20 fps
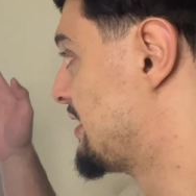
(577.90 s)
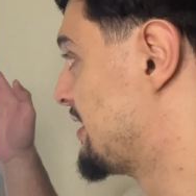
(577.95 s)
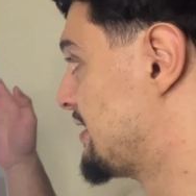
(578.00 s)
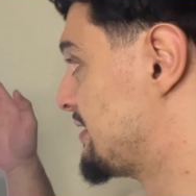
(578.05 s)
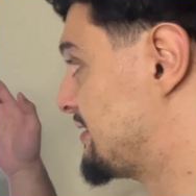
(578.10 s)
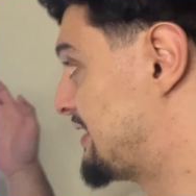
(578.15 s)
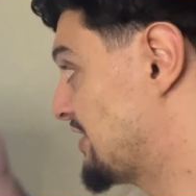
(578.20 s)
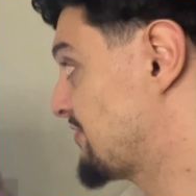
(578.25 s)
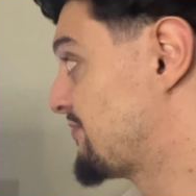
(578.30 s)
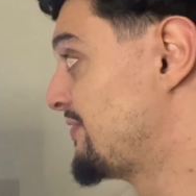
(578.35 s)

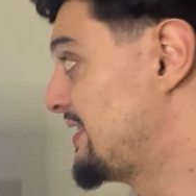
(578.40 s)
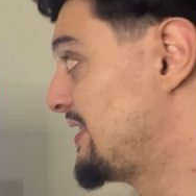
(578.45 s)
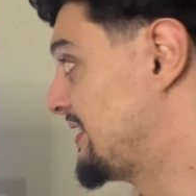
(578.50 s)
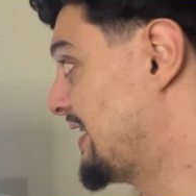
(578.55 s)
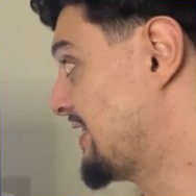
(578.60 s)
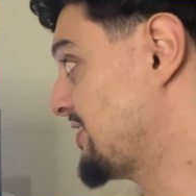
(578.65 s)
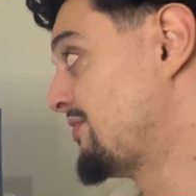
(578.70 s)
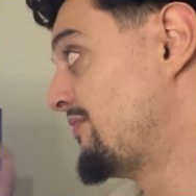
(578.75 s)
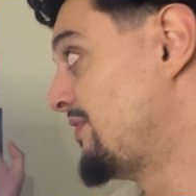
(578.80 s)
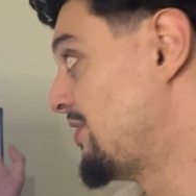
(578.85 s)
that
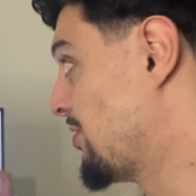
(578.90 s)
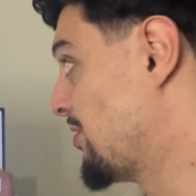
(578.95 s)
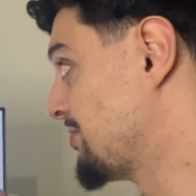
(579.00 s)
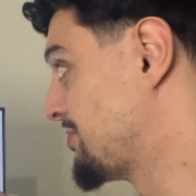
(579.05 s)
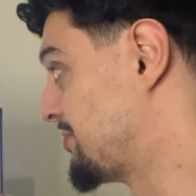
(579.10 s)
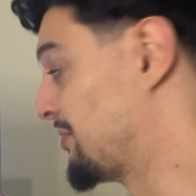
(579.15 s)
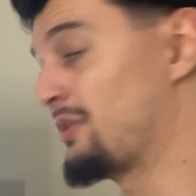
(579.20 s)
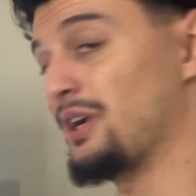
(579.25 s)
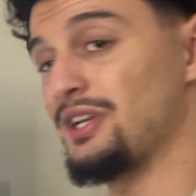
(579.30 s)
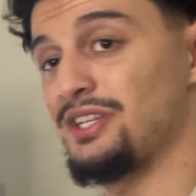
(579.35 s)
should really
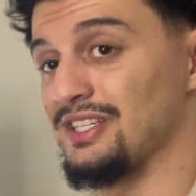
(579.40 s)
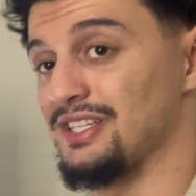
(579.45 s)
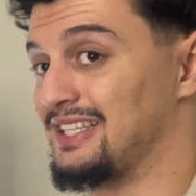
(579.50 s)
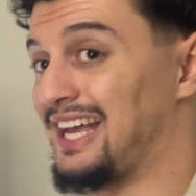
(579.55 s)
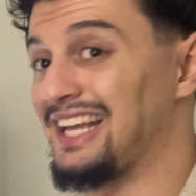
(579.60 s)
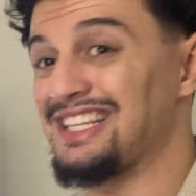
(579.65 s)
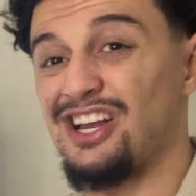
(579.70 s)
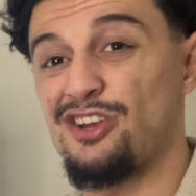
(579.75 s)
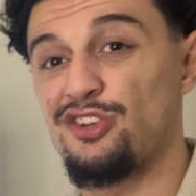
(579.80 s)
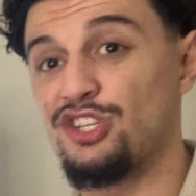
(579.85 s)
answer your question.
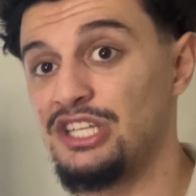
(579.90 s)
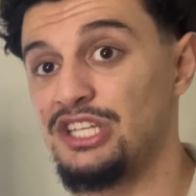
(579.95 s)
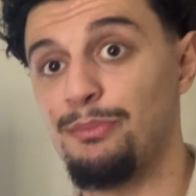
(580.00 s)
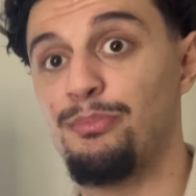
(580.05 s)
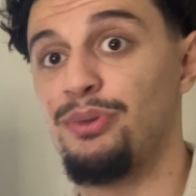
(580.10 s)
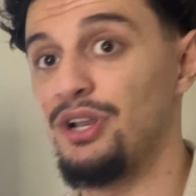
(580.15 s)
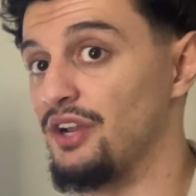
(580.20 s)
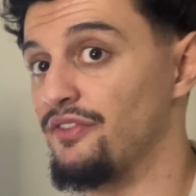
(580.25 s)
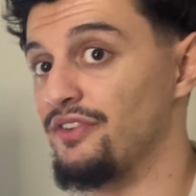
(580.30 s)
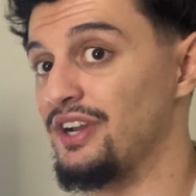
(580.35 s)
That's how
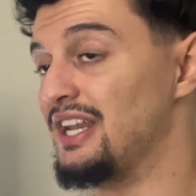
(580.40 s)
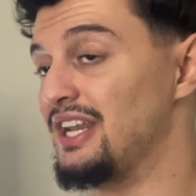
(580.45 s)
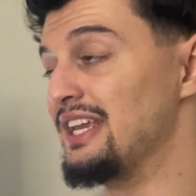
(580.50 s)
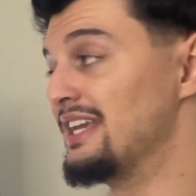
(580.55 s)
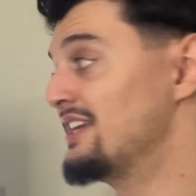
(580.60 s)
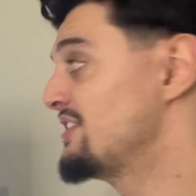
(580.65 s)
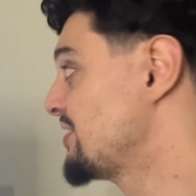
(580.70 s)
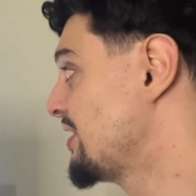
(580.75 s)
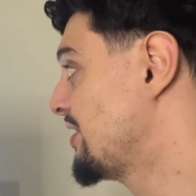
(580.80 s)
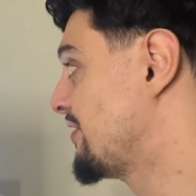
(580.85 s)
simple it
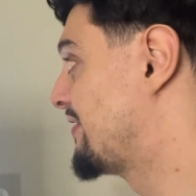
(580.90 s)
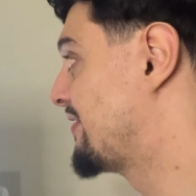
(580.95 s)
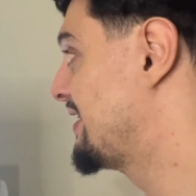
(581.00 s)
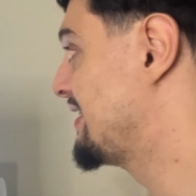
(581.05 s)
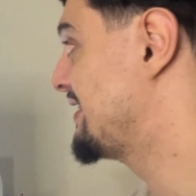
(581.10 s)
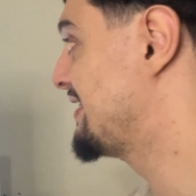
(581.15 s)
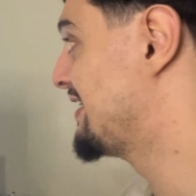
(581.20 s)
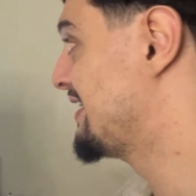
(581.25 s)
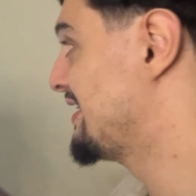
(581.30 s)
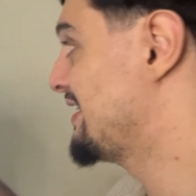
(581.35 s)
really is,
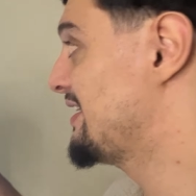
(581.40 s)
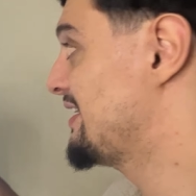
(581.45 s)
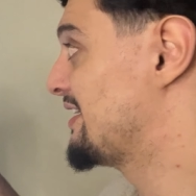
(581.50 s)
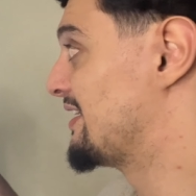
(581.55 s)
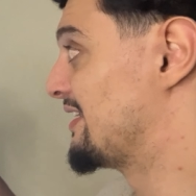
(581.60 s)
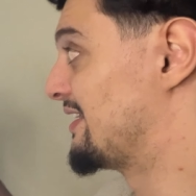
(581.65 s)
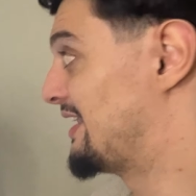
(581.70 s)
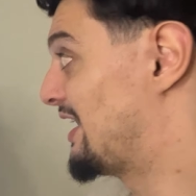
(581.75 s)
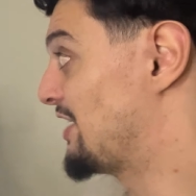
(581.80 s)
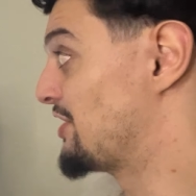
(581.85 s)
right?
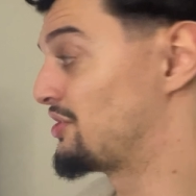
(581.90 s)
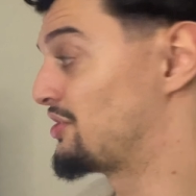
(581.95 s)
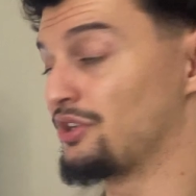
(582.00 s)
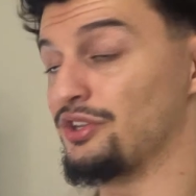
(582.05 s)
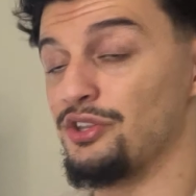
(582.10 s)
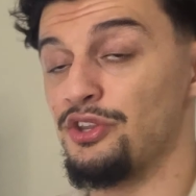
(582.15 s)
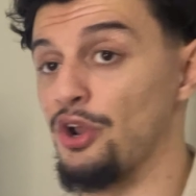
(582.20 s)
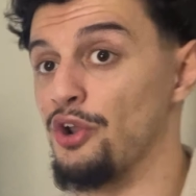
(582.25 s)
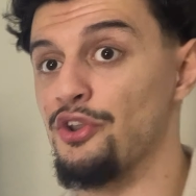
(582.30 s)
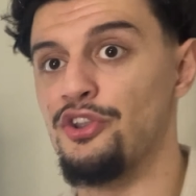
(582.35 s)
Now you
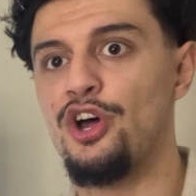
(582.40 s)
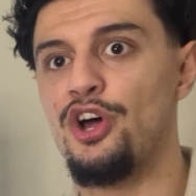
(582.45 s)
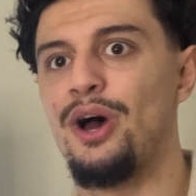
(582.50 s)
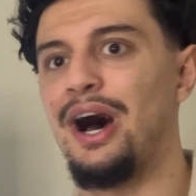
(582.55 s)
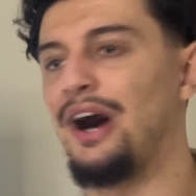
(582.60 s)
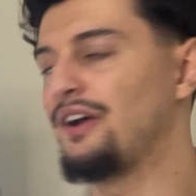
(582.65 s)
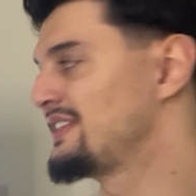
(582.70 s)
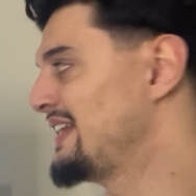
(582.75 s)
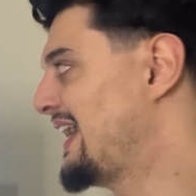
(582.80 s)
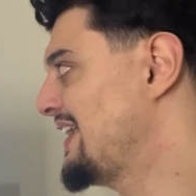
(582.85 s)
should know
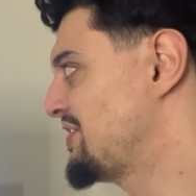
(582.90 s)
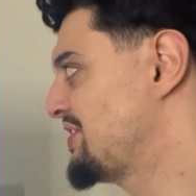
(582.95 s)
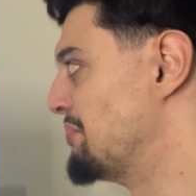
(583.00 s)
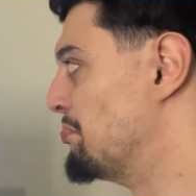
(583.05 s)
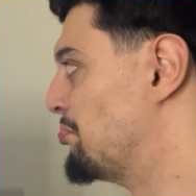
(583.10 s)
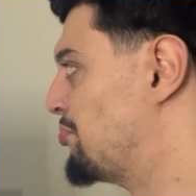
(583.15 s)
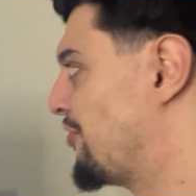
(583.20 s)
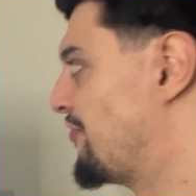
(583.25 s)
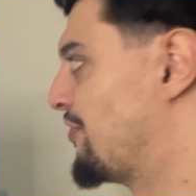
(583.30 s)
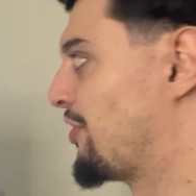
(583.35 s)
how to actually
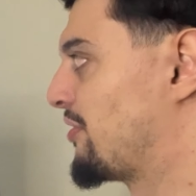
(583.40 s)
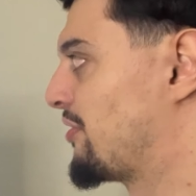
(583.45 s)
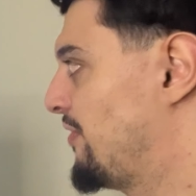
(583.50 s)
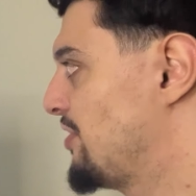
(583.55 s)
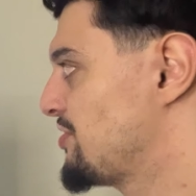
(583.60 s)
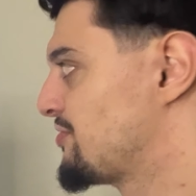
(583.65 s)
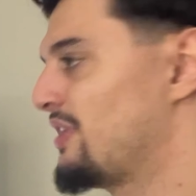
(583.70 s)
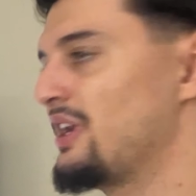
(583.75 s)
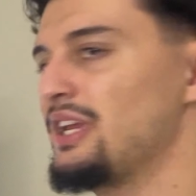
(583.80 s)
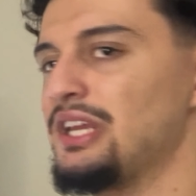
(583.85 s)
improve your
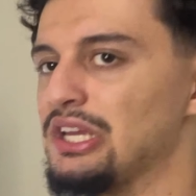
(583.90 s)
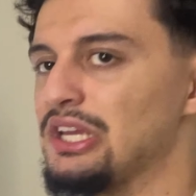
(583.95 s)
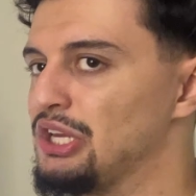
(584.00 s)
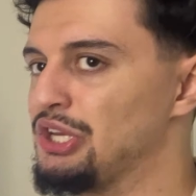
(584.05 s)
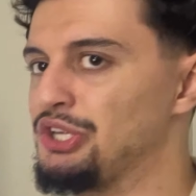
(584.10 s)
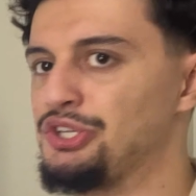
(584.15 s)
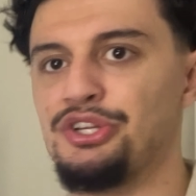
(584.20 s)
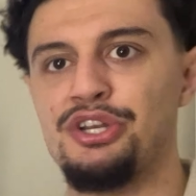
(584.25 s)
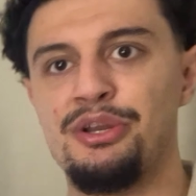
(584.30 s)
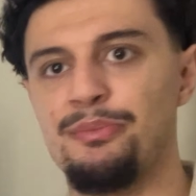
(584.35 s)
conversion rate.
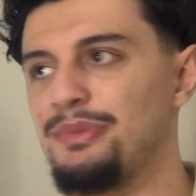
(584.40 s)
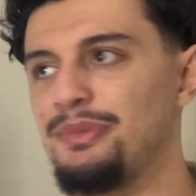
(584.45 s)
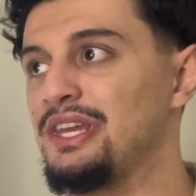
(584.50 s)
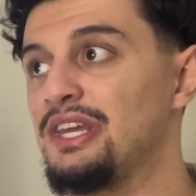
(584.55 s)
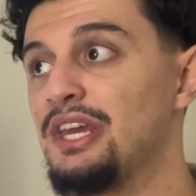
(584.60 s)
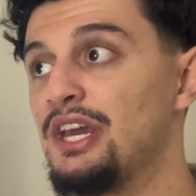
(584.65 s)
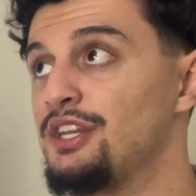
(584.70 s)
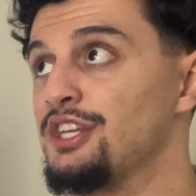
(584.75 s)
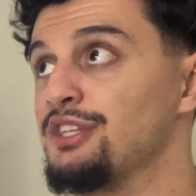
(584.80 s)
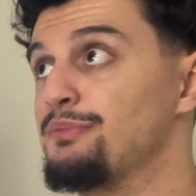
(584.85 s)
It shouldn't
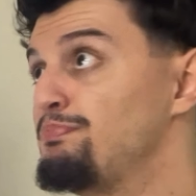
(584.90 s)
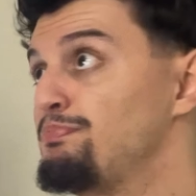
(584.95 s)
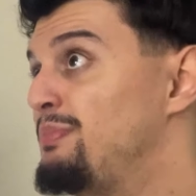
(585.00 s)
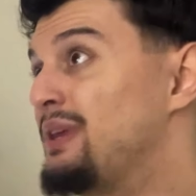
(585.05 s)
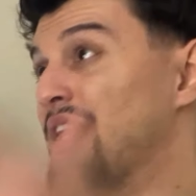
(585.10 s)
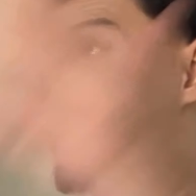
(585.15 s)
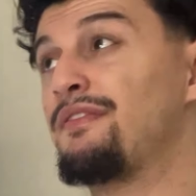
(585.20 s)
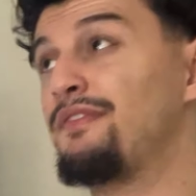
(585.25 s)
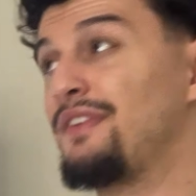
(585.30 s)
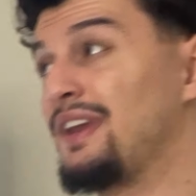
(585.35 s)
be this
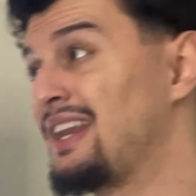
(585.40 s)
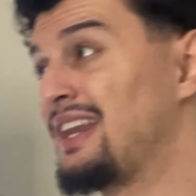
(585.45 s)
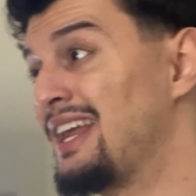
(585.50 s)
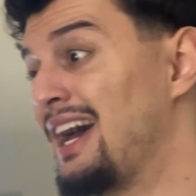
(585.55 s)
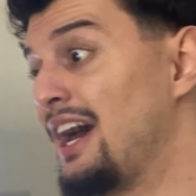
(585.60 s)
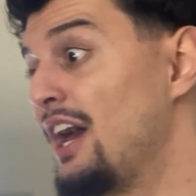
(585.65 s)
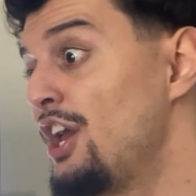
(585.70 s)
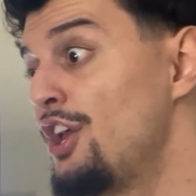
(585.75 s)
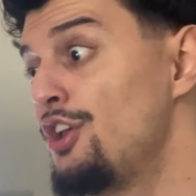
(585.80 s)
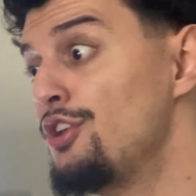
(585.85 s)
big thing
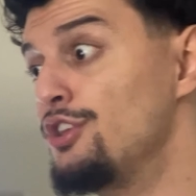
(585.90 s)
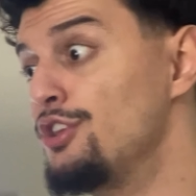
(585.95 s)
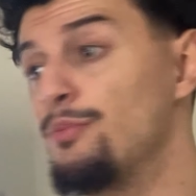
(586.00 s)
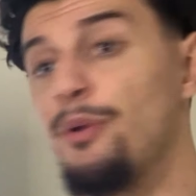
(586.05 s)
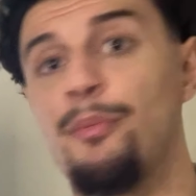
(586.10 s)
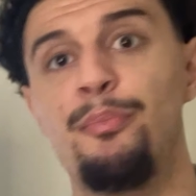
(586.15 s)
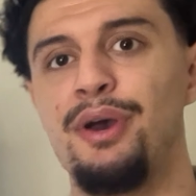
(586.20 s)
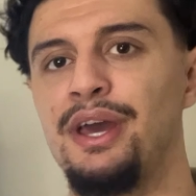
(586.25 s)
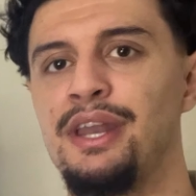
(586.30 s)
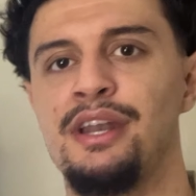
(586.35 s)
that you've
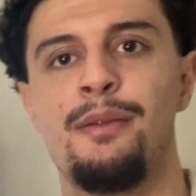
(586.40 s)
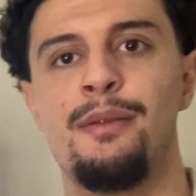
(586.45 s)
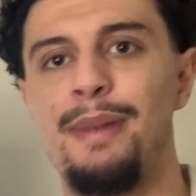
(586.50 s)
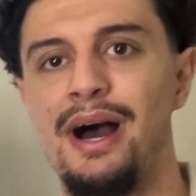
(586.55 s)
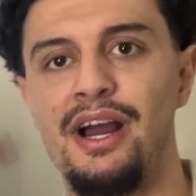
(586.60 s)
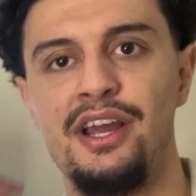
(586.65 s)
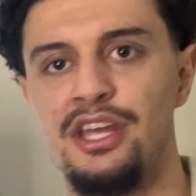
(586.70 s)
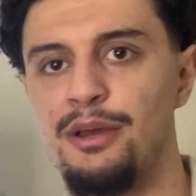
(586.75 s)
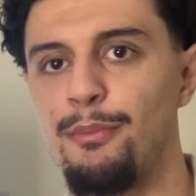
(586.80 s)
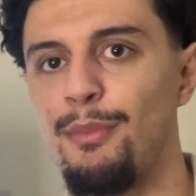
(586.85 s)
been putting in the
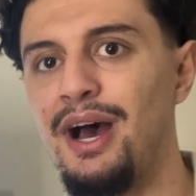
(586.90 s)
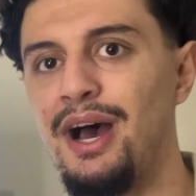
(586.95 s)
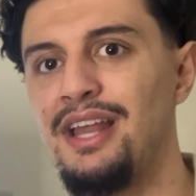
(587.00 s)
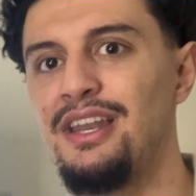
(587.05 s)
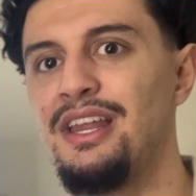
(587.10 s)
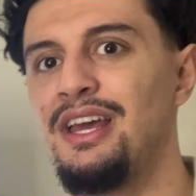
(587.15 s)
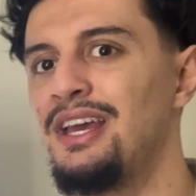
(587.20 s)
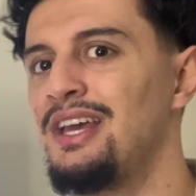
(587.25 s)
back of your mind,